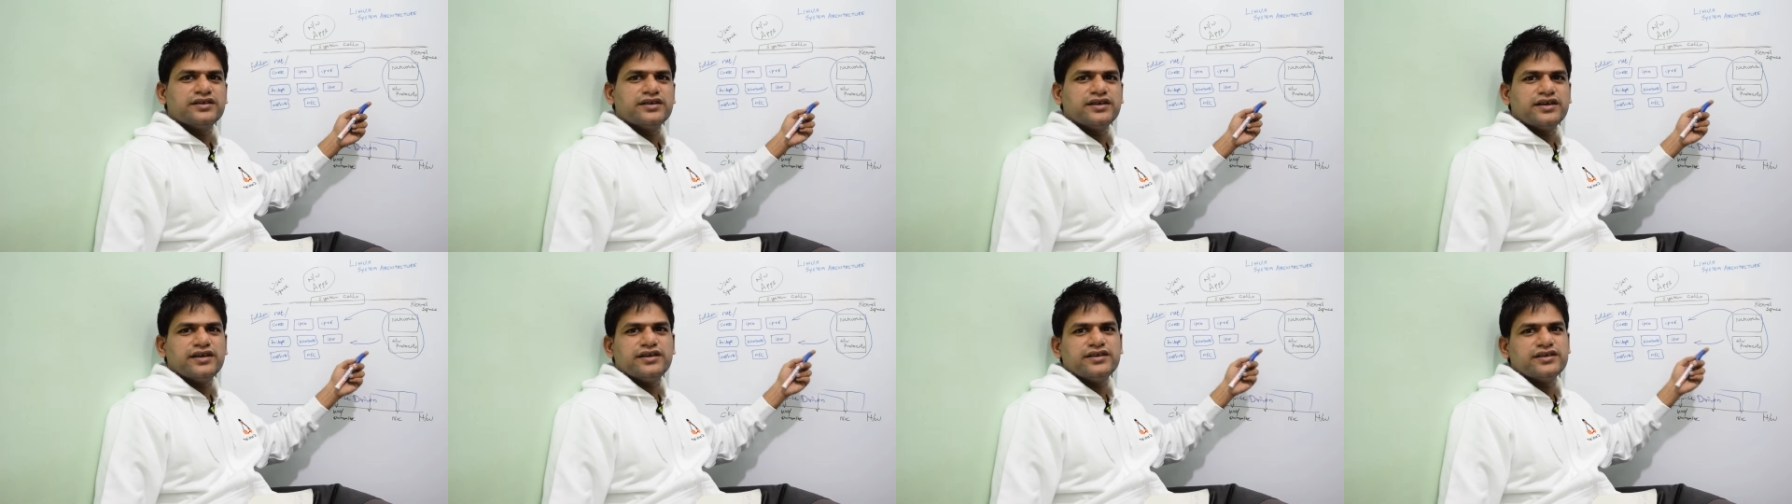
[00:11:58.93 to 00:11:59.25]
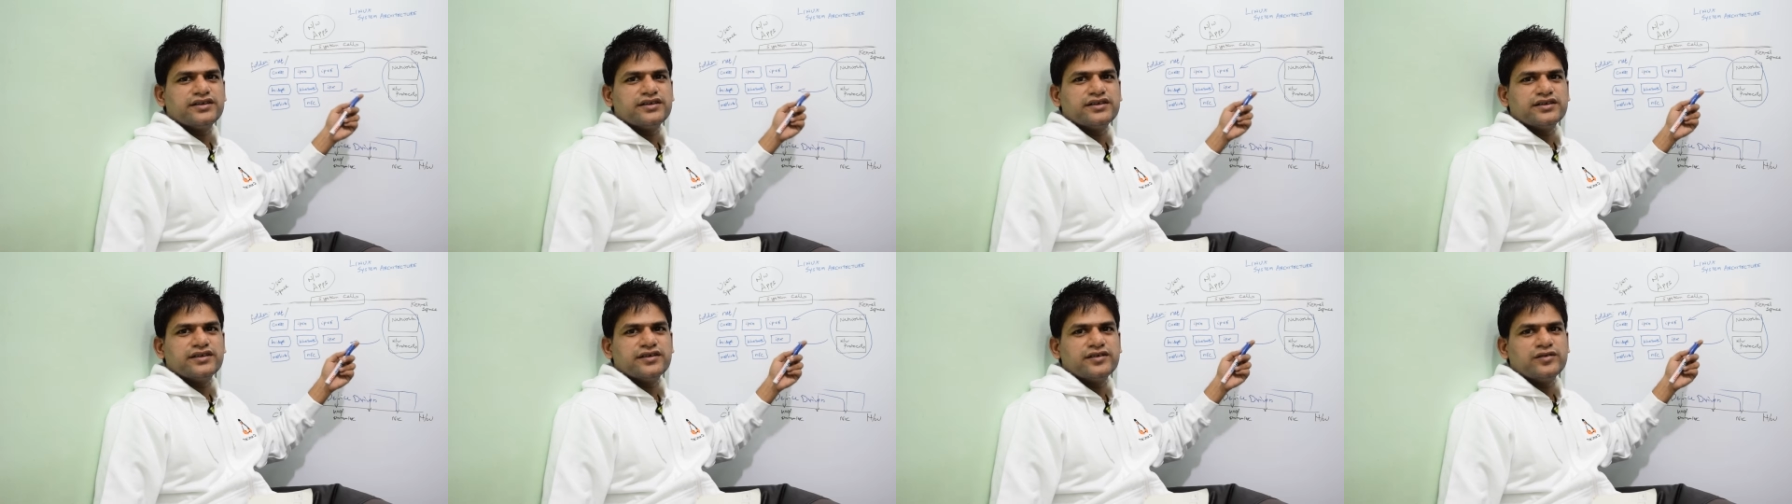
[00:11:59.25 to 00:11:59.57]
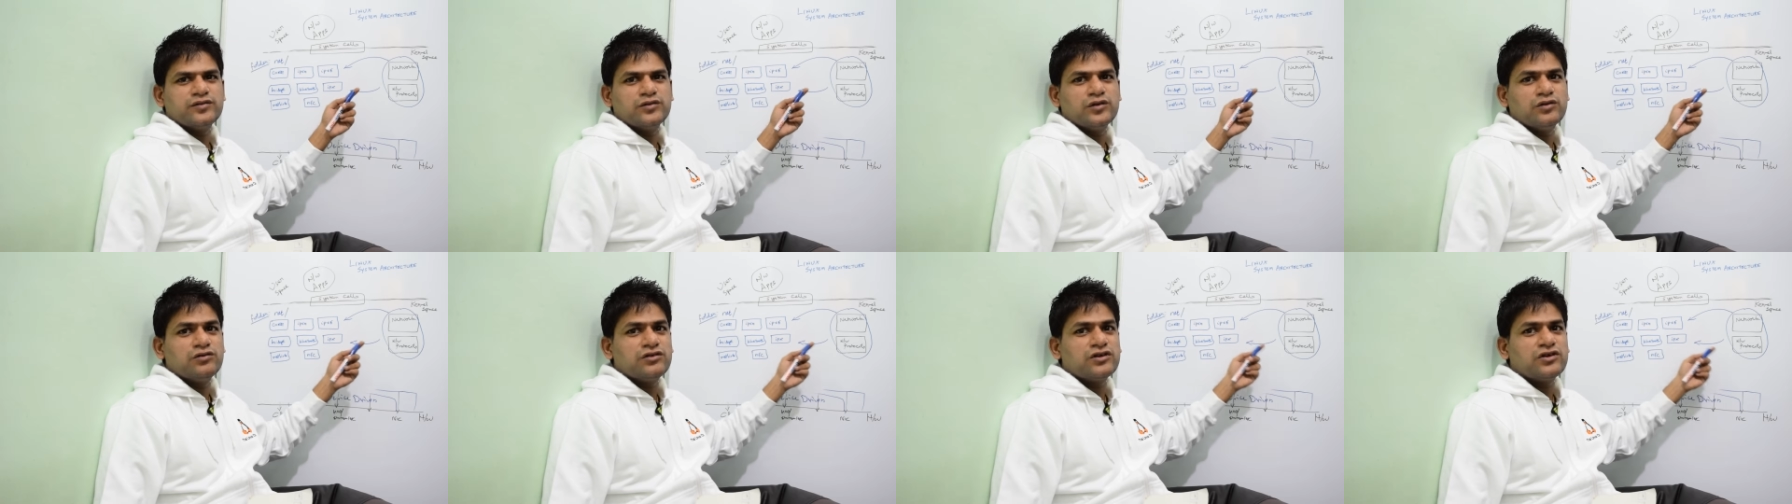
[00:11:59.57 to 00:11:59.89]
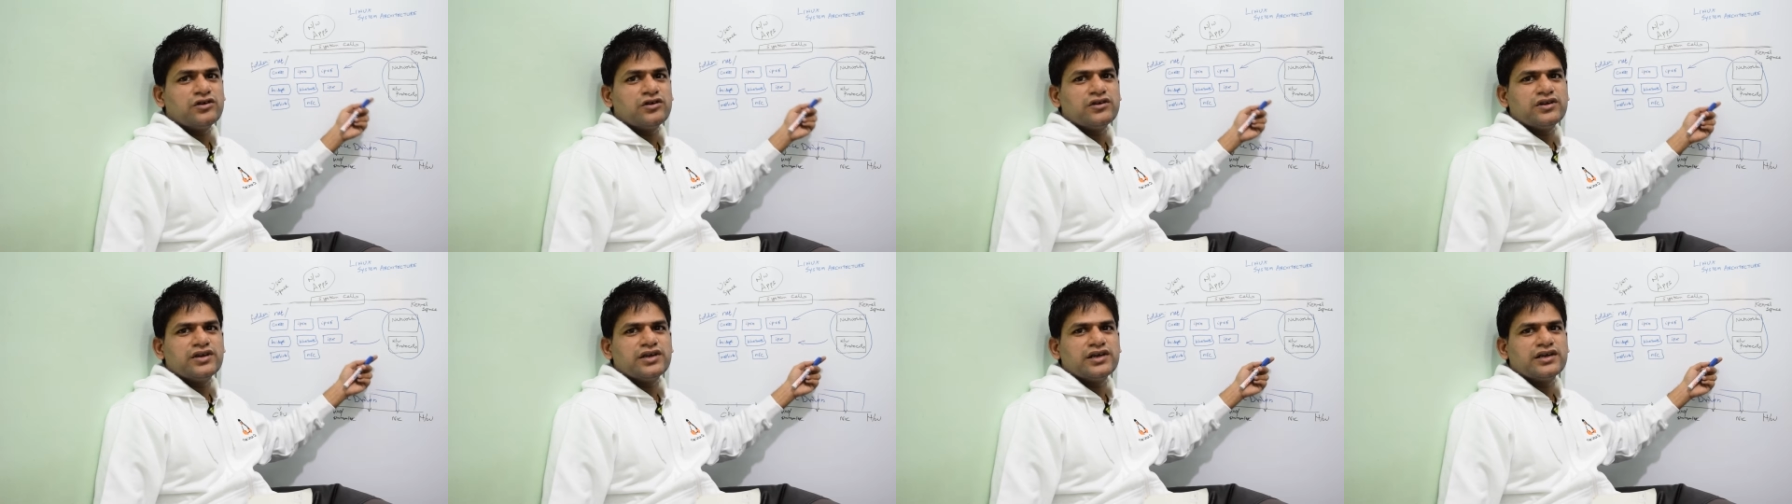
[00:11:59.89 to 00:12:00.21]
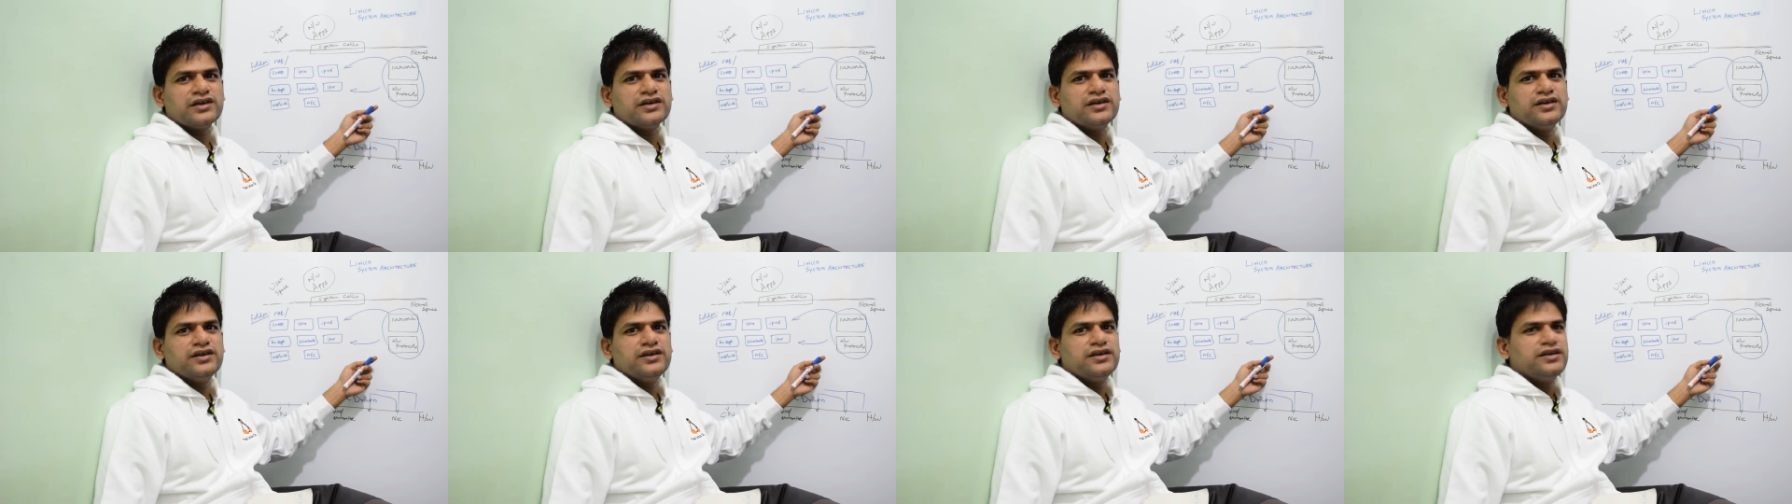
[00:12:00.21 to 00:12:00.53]
and
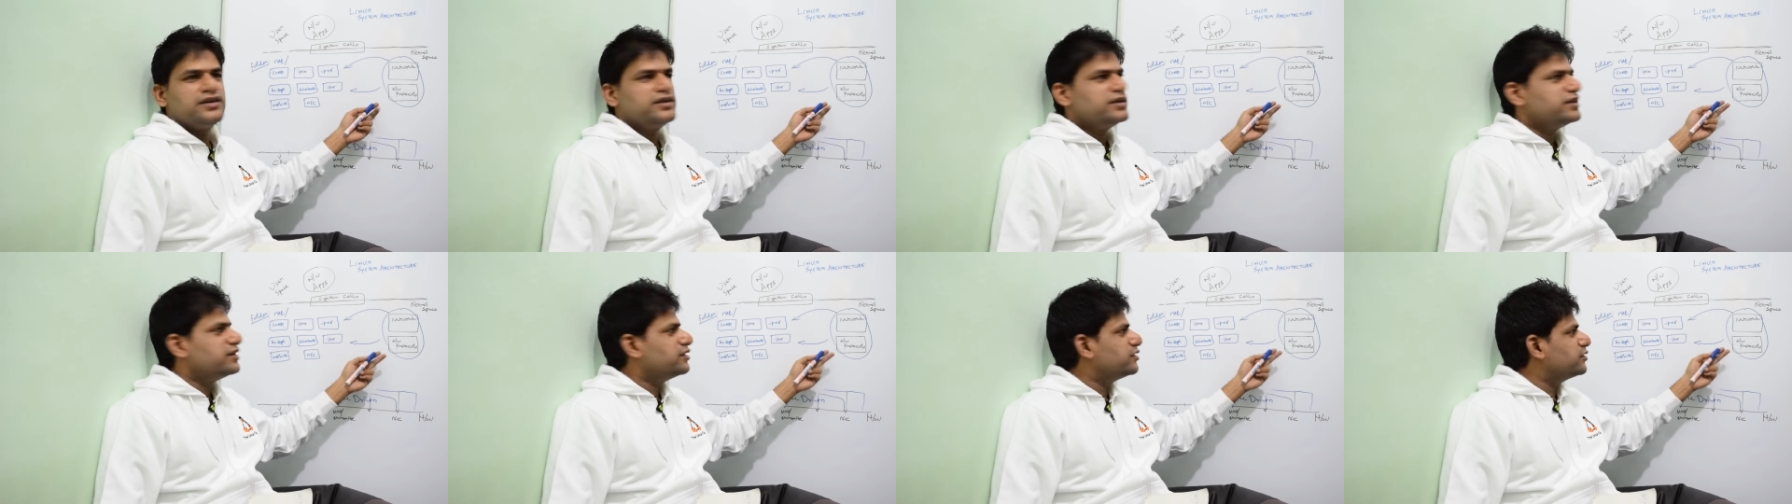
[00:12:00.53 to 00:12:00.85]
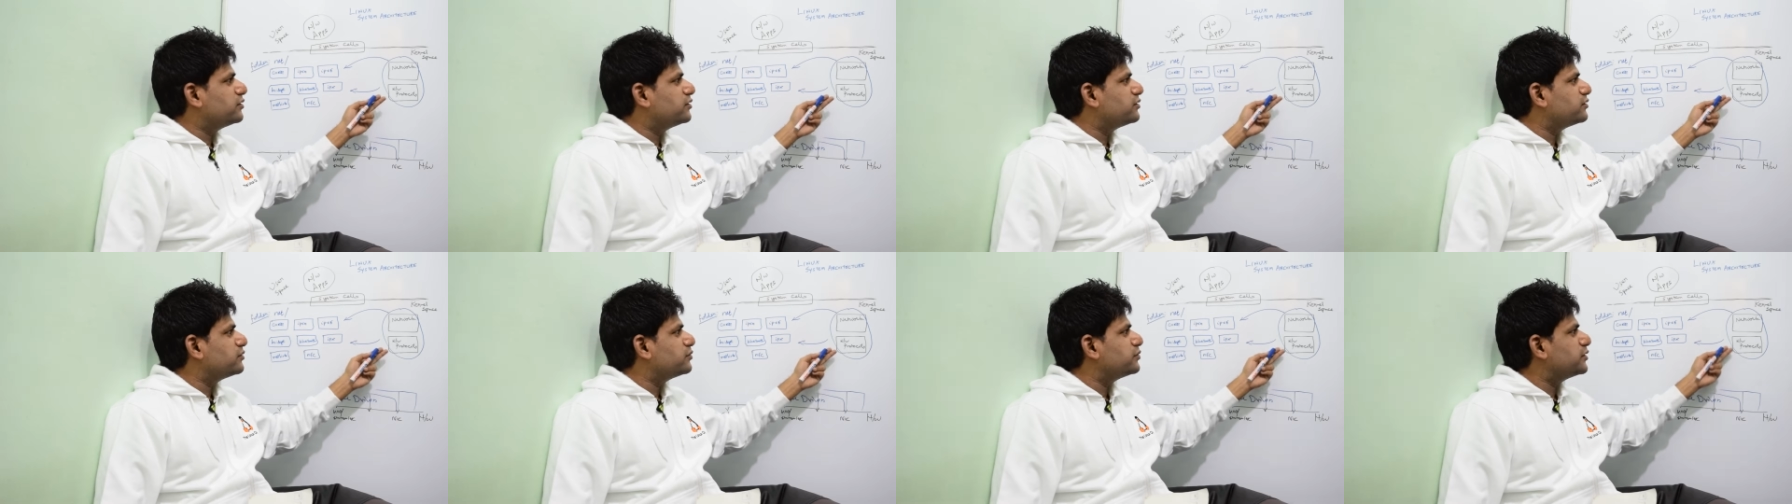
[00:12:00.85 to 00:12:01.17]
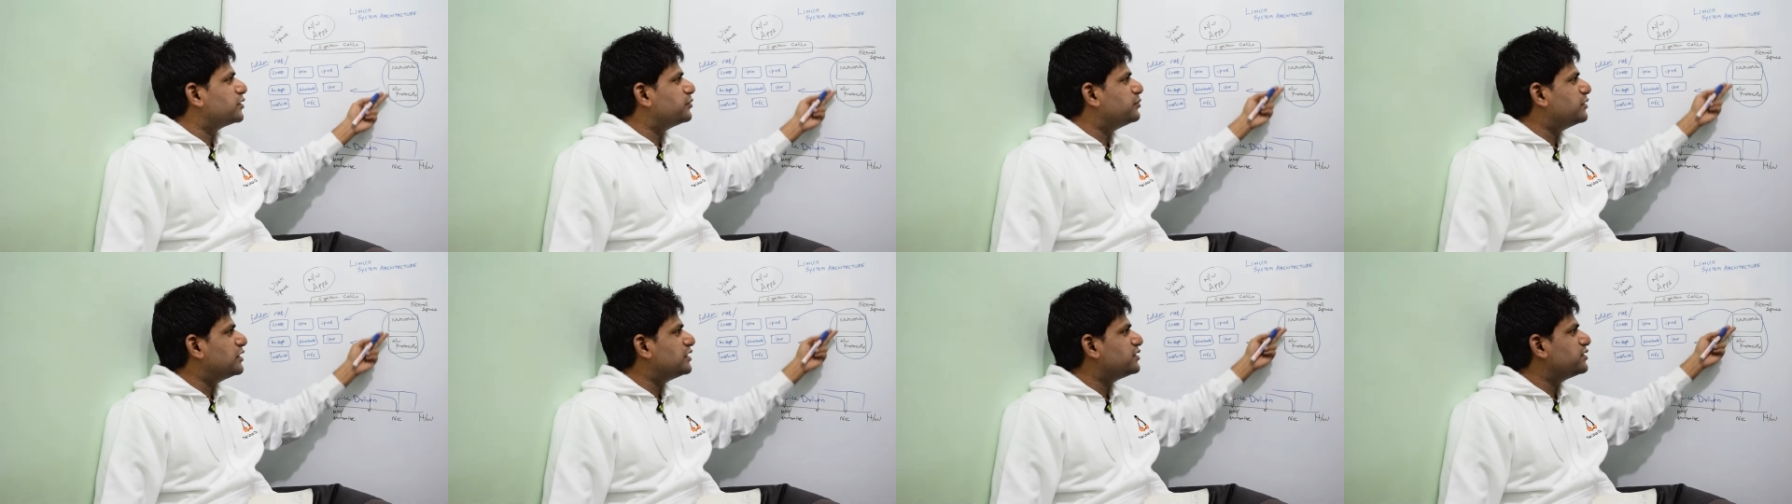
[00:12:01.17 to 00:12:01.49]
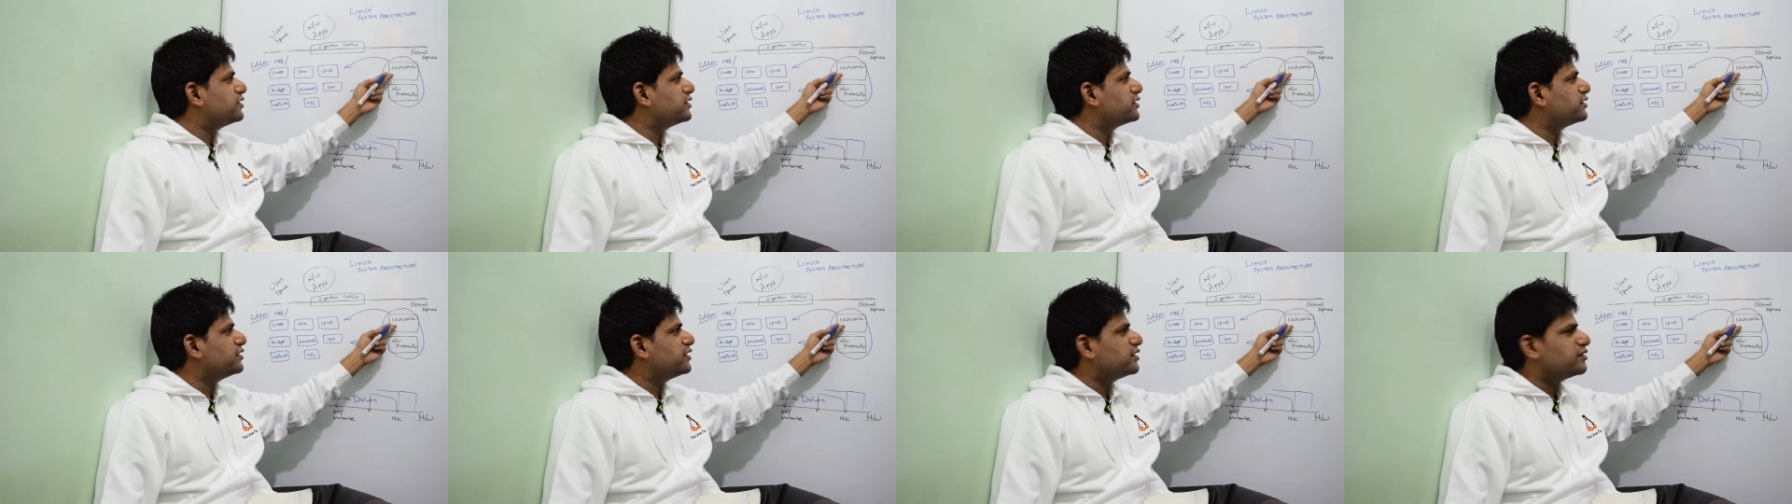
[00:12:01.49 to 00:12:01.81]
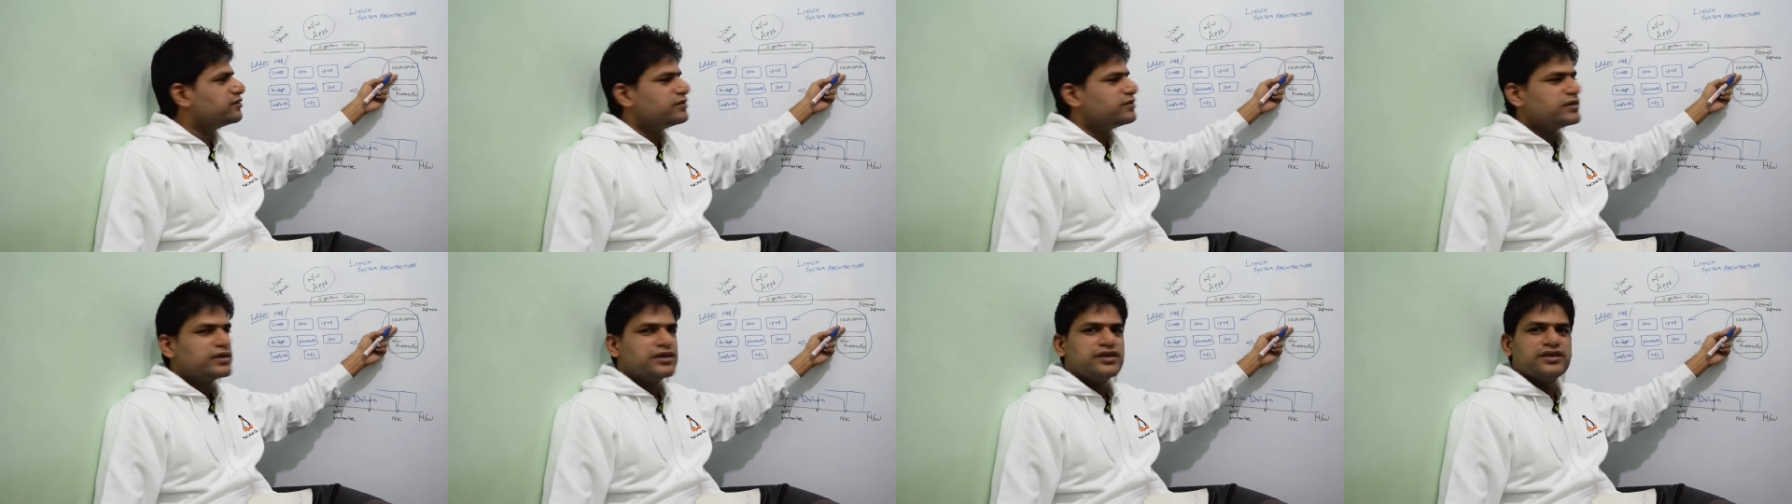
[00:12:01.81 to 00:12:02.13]
overall the basic
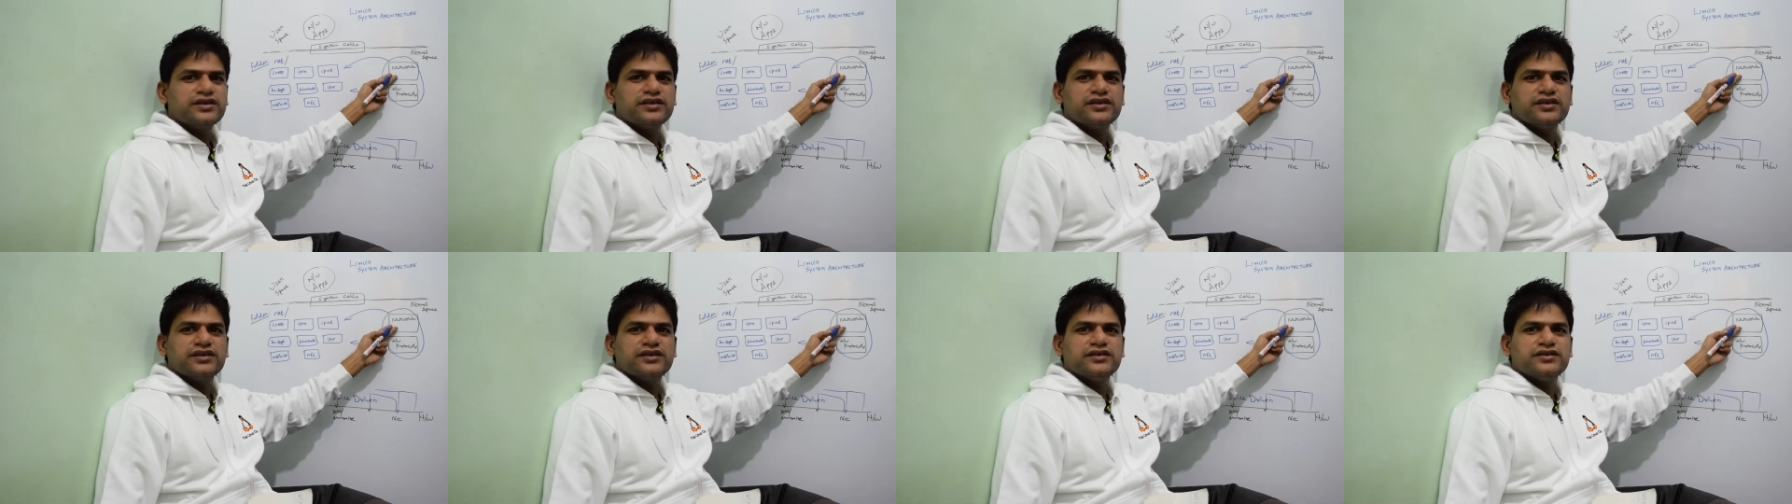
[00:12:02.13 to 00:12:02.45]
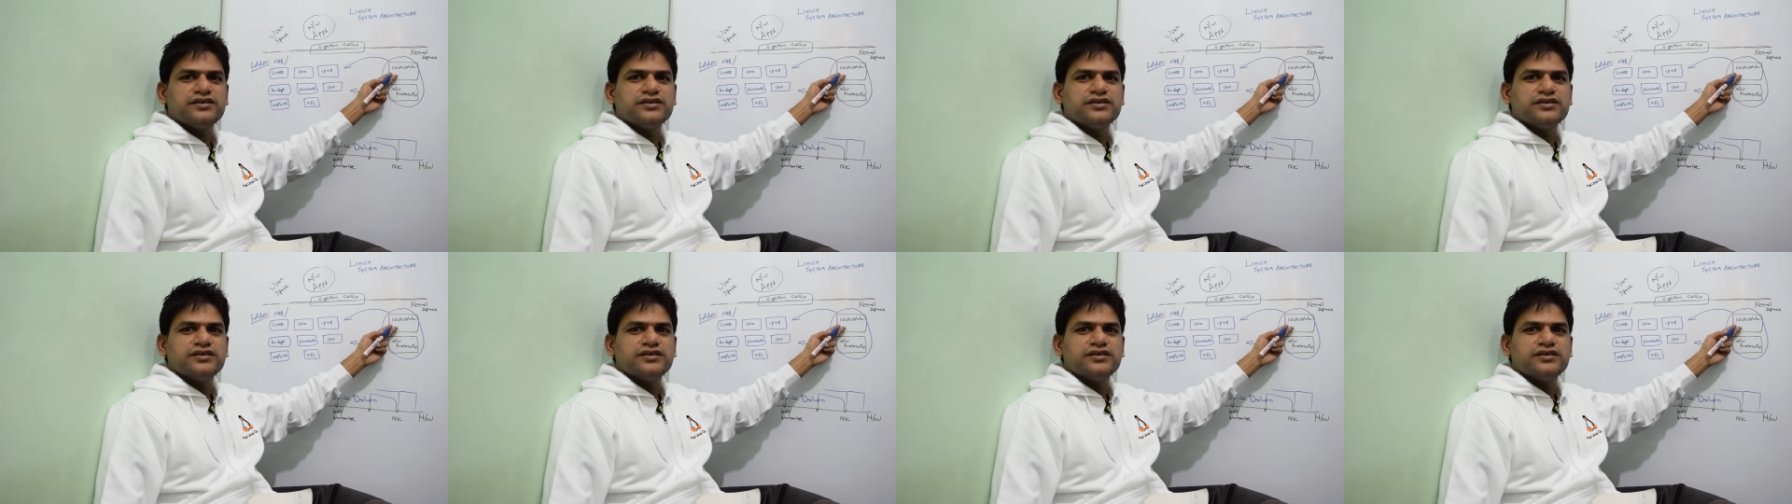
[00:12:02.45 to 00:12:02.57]
networking